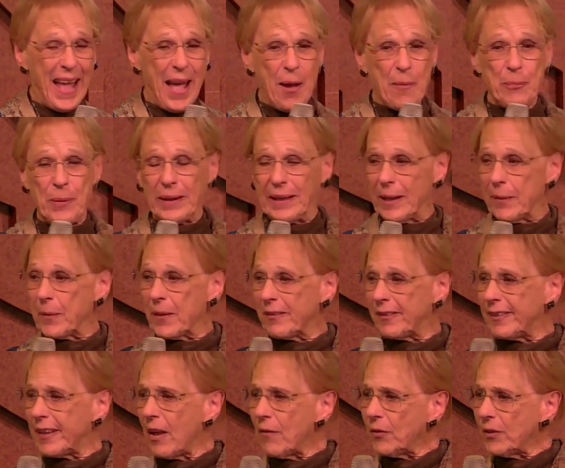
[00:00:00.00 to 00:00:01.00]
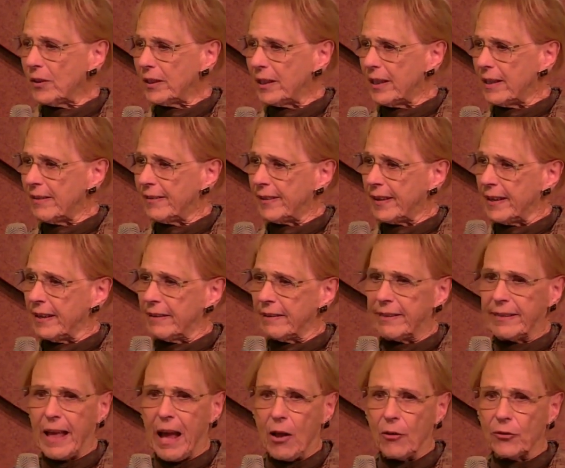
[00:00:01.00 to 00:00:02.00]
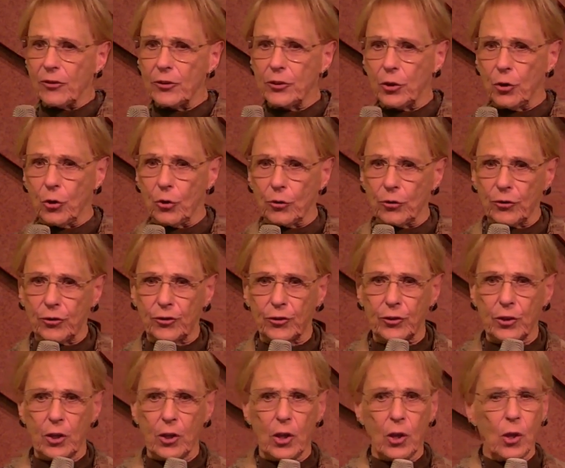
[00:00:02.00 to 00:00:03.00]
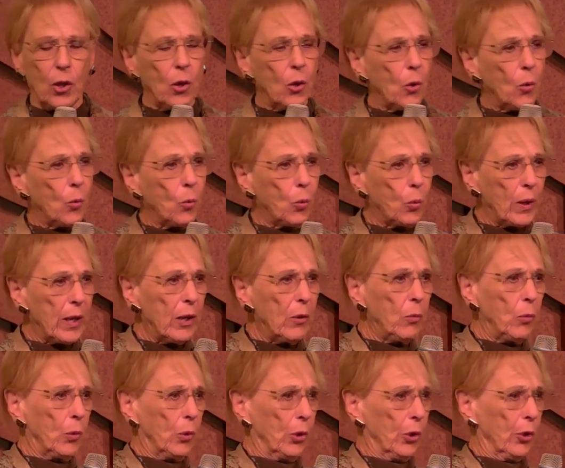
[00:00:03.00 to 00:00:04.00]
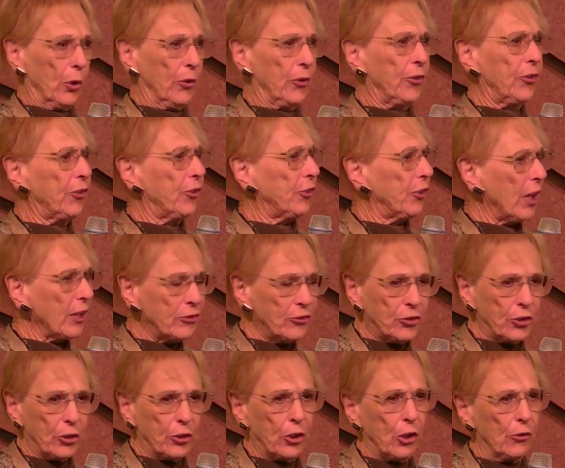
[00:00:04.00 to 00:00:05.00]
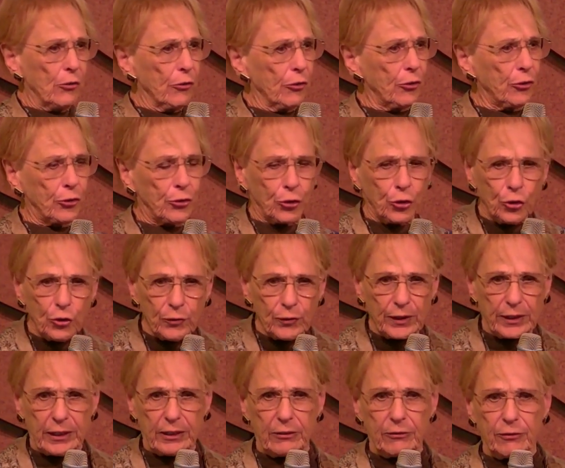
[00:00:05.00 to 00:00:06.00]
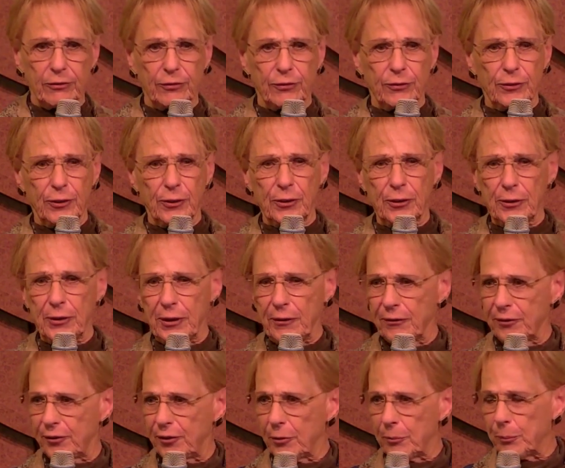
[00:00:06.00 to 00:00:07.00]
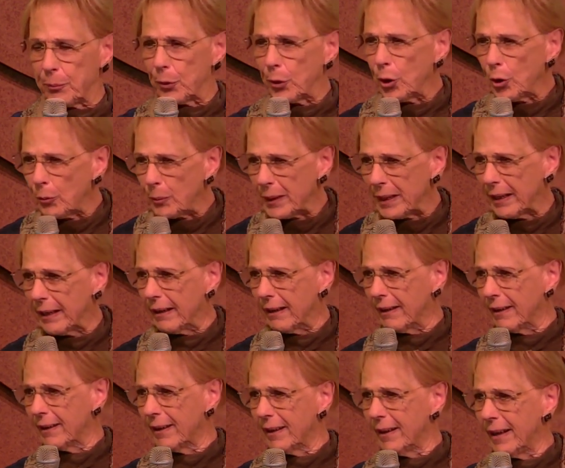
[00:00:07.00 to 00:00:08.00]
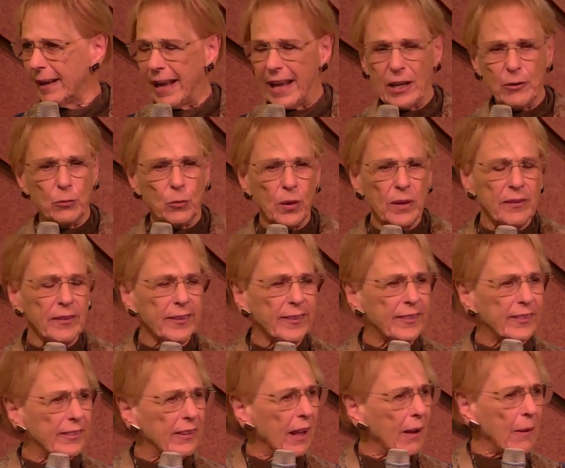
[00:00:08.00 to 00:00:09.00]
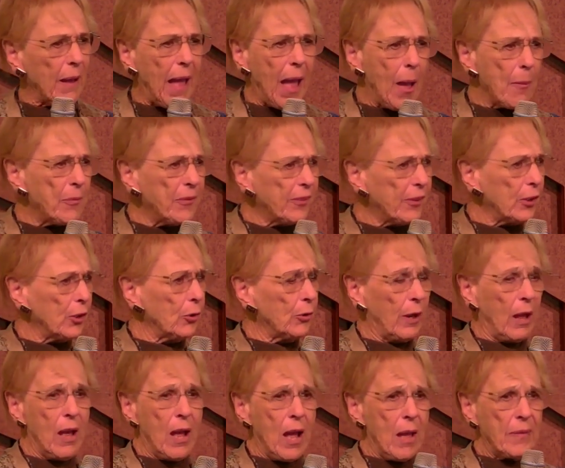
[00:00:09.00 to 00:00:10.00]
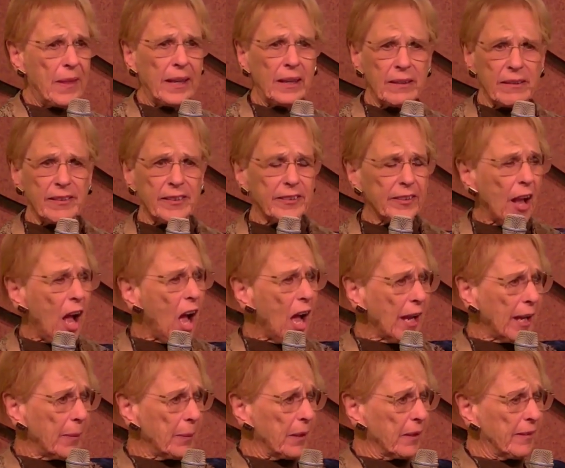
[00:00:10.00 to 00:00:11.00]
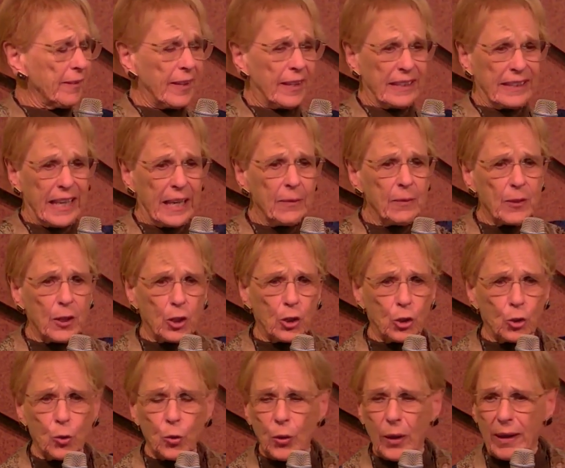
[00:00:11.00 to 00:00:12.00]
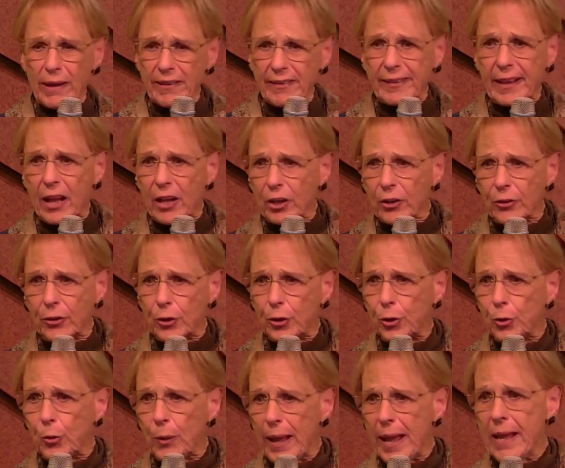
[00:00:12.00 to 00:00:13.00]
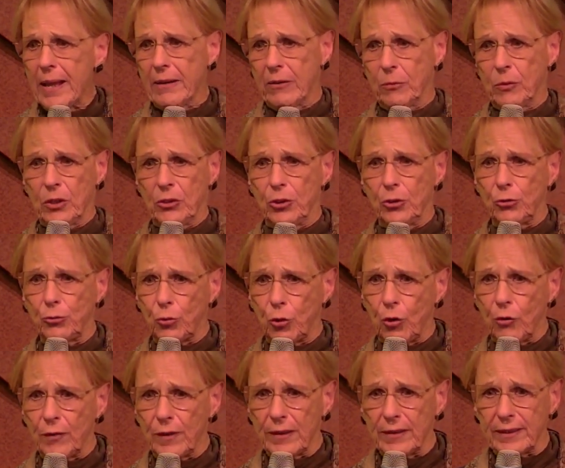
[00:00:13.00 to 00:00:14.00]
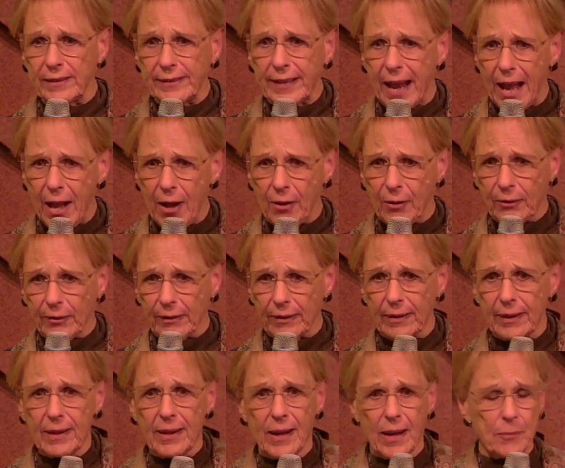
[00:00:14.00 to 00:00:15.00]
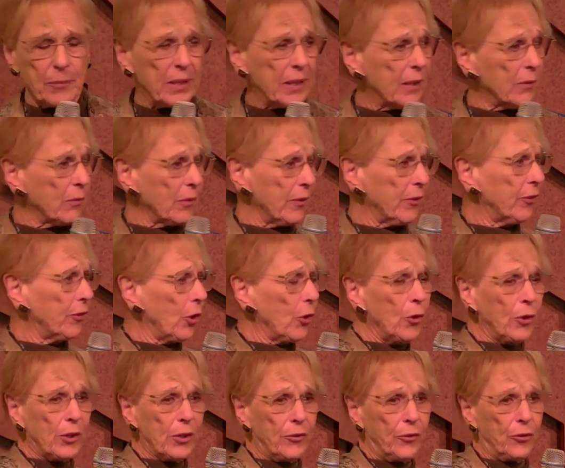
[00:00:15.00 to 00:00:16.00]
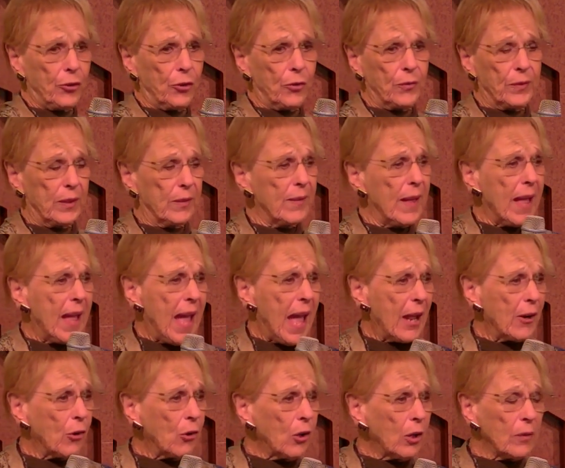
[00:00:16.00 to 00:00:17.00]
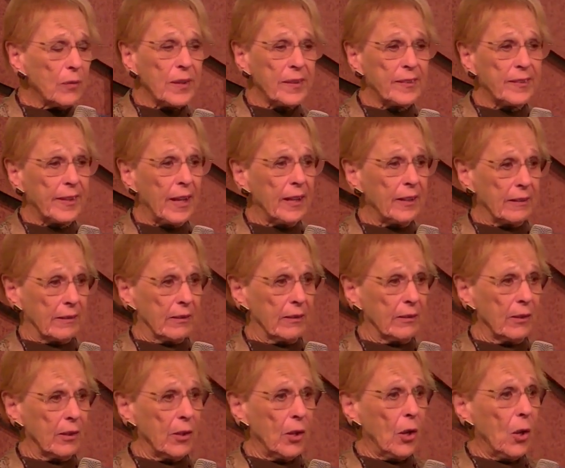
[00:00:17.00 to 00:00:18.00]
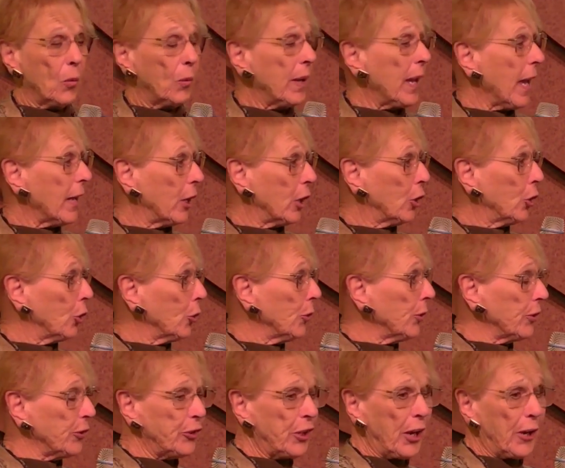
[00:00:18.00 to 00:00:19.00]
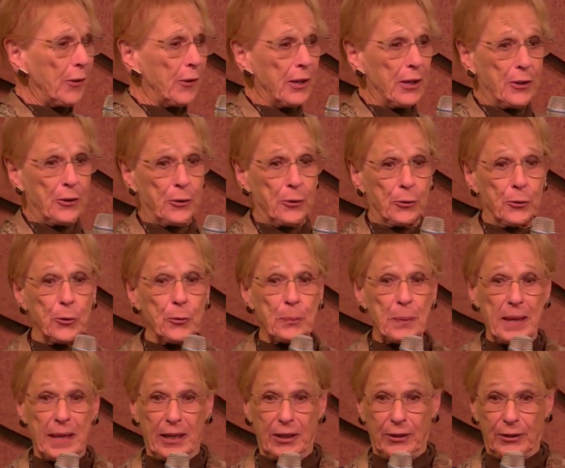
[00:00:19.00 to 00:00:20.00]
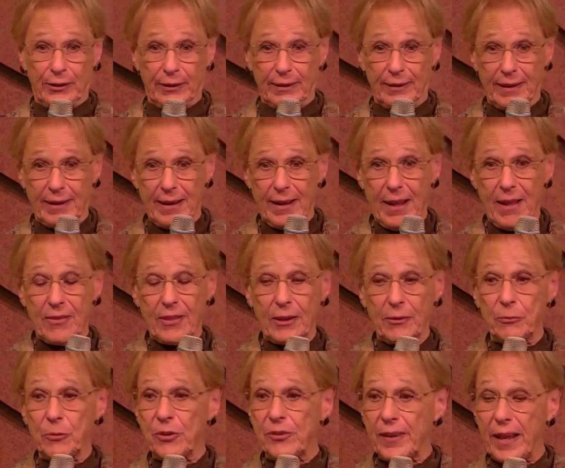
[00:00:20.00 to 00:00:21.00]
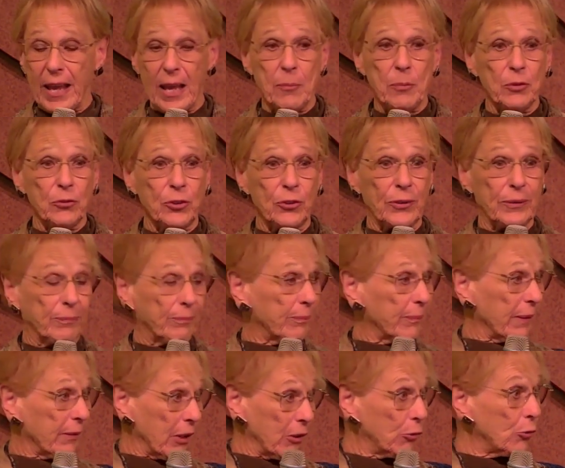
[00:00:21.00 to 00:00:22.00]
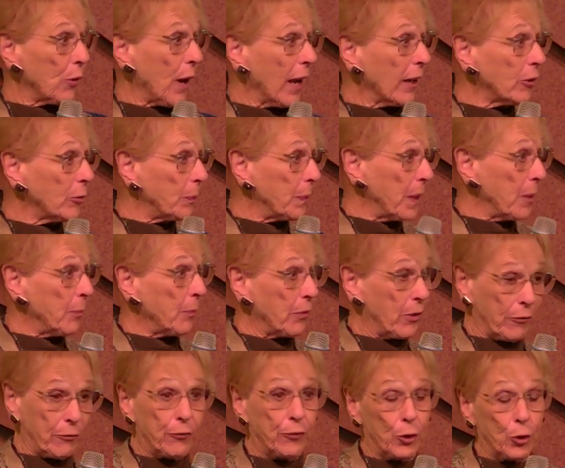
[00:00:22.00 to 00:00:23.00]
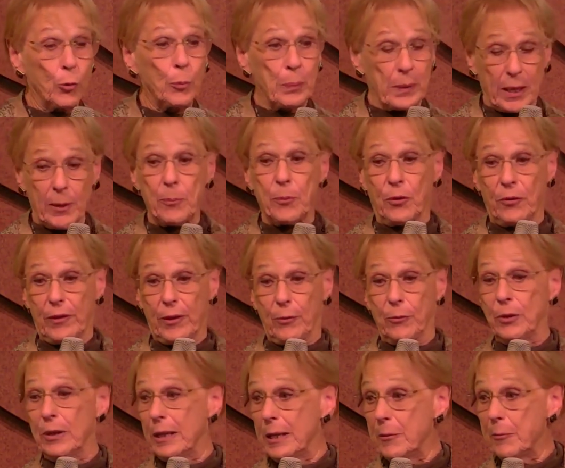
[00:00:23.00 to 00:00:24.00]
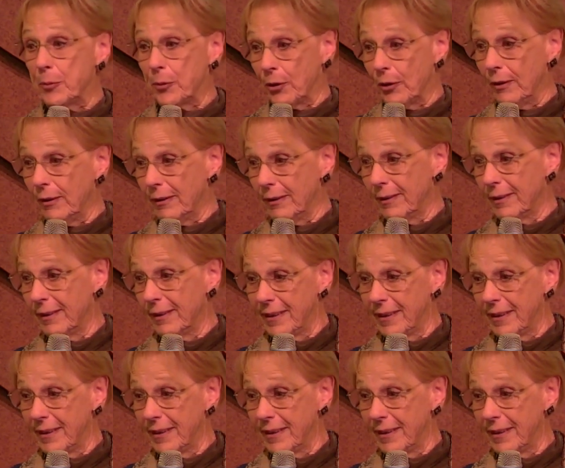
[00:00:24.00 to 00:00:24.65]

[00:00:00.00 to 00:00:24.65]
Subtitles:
But in the 70s in Thousand Oaks, we were such a conservative suburbia. It was absolute. They had a sign that said, "Get the U.S. out of the UN," when you drove into town. I mean, it was so conservative. And all of a sudden, we had a Unitarian group here that was able to attract people, the few people that were liberal.